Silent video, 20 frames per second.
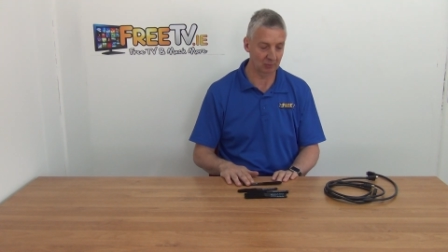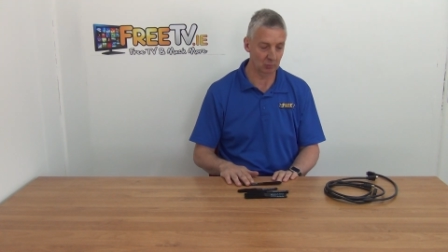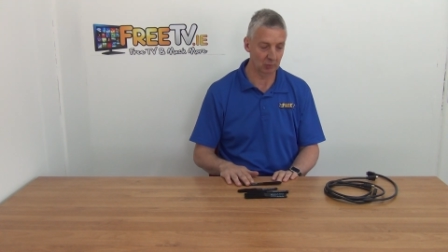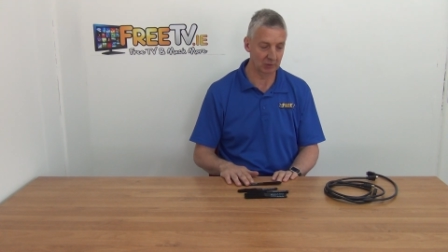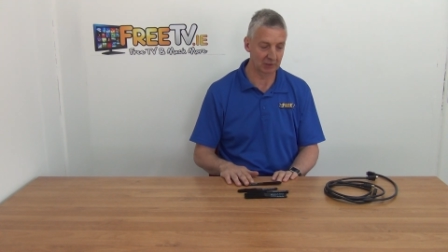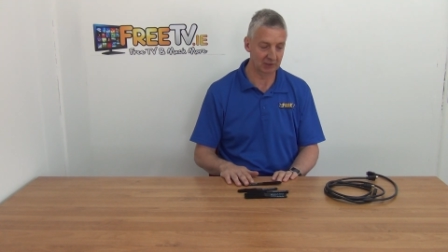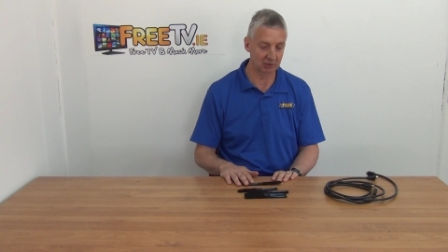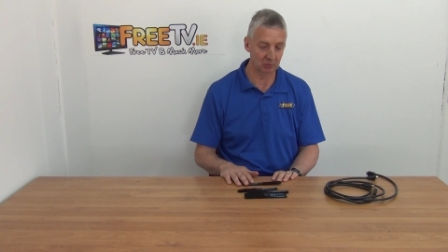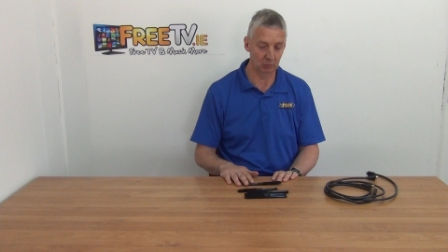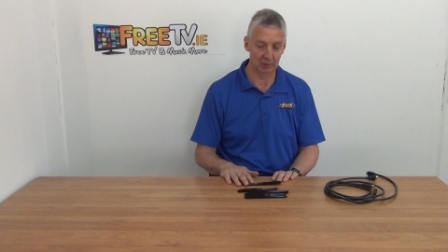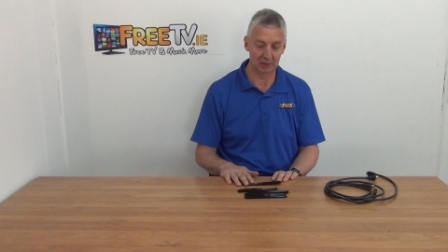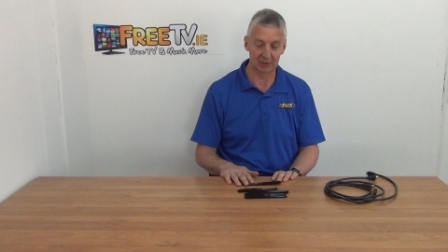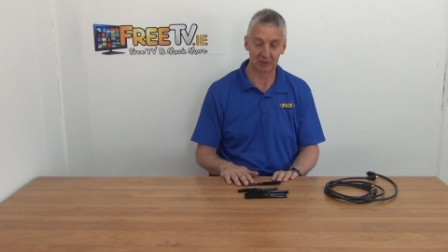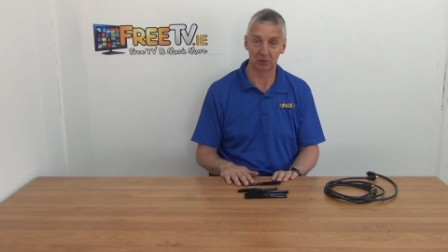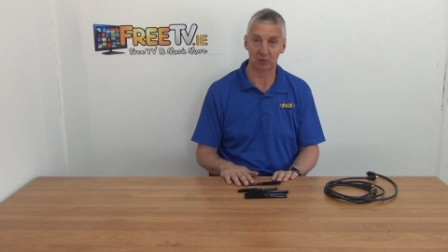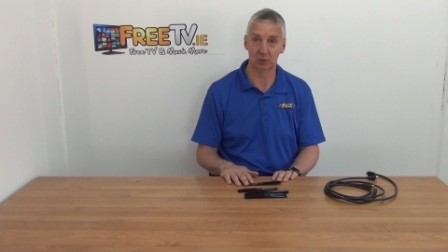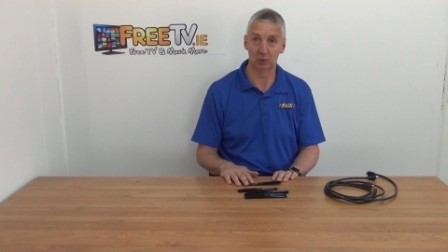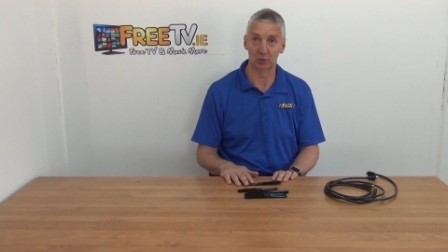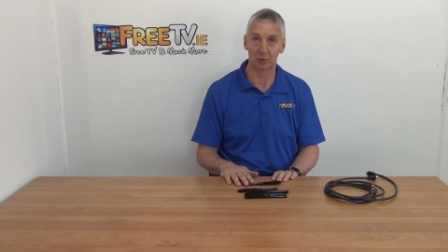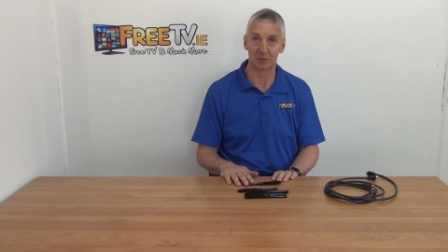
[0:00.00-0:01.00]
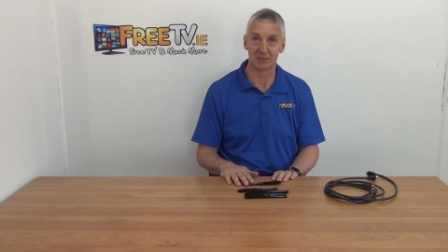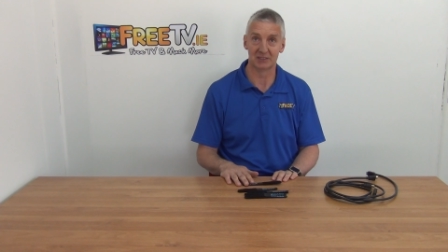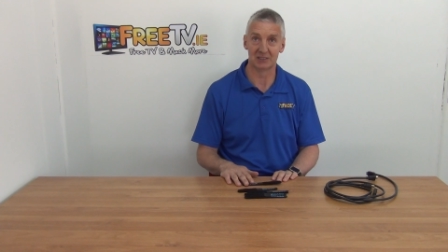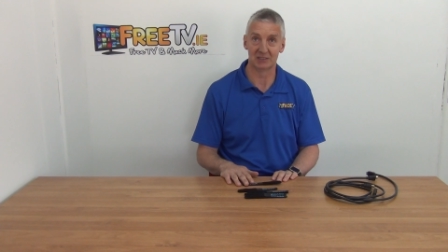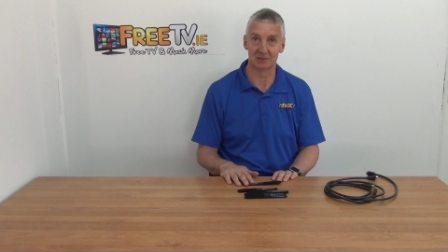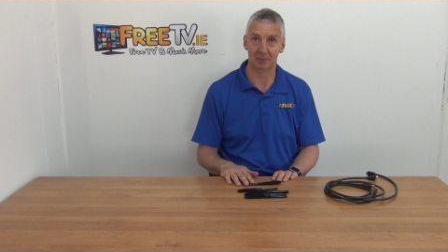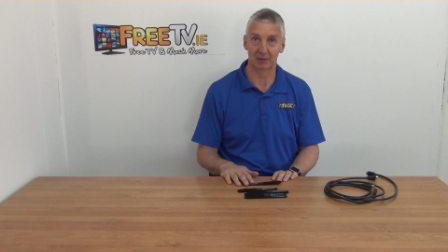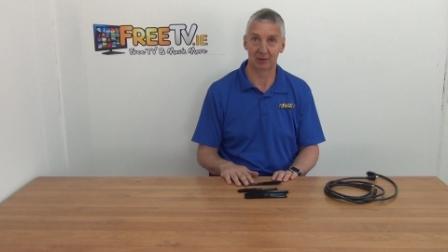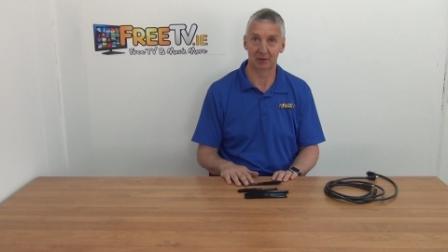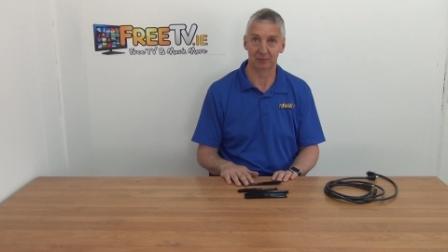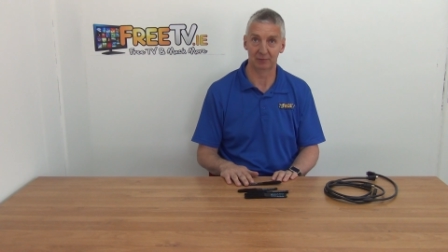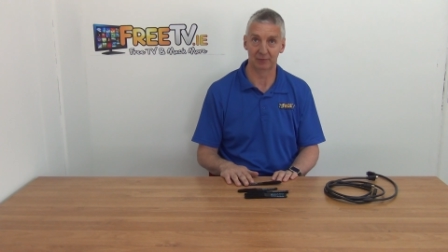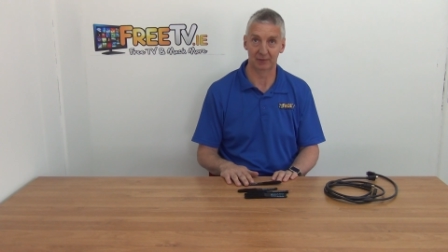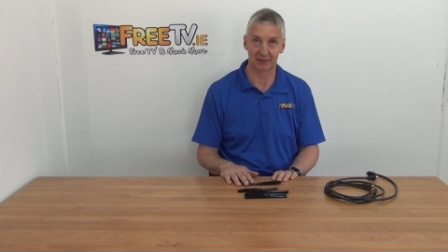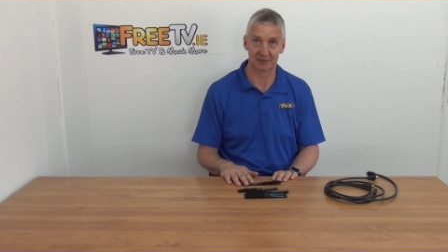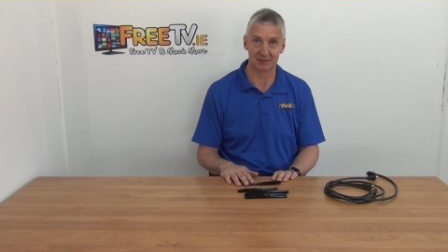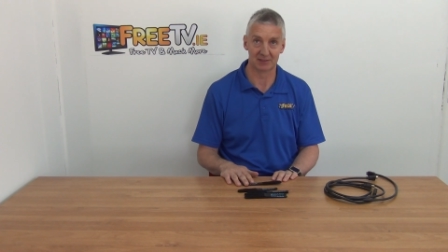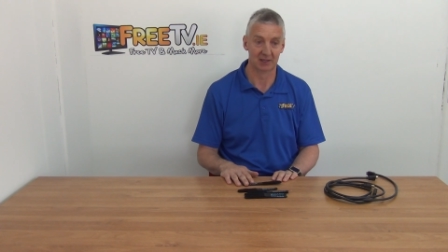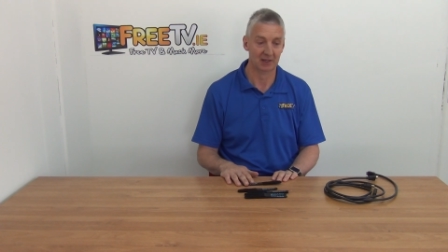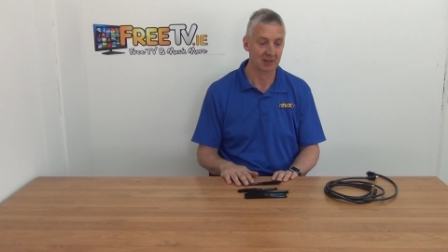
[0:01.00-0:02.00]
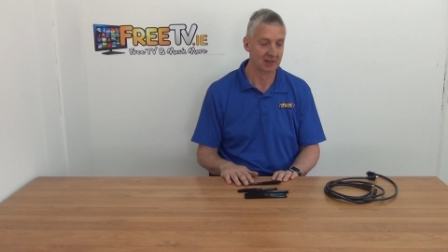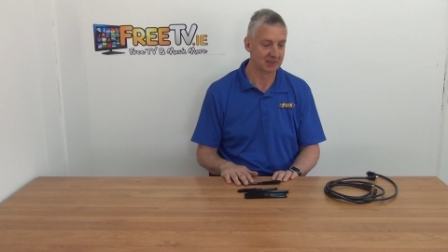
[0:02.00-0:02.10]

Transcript: really the way to go. This is a better fix.